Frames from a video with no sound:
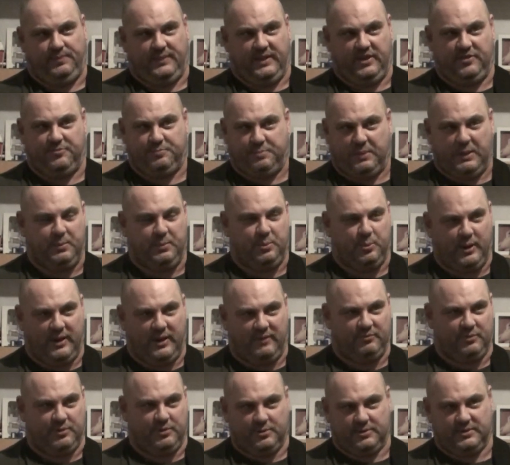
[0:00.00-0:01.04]
if people
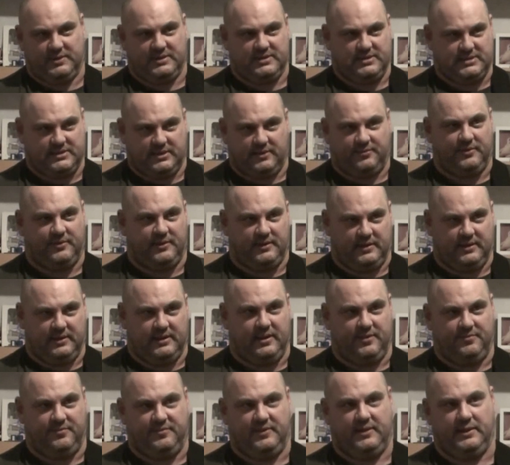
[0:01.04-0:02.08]
haven't got this stuff under
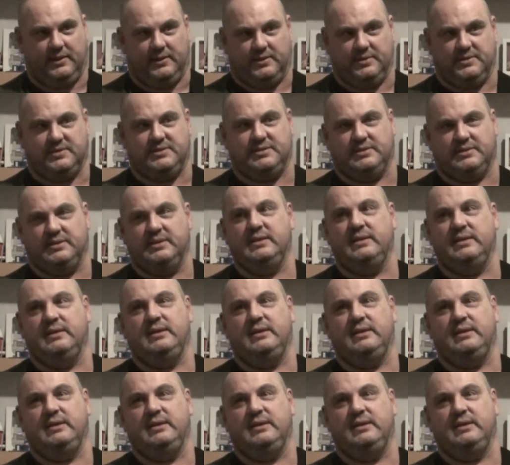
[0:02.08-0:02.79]
their fingers,